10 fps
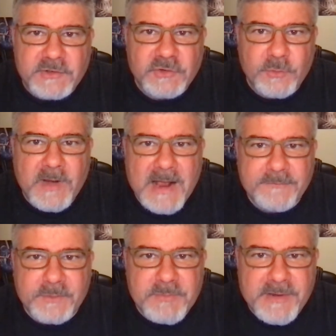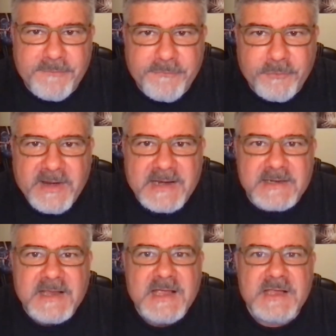You don't have to be
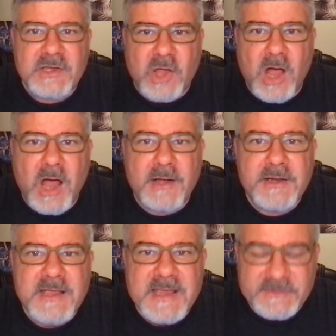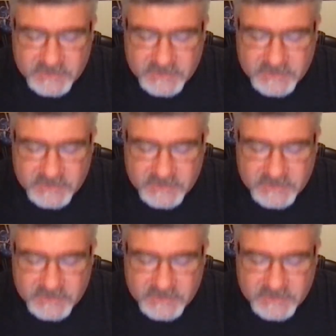afraid God has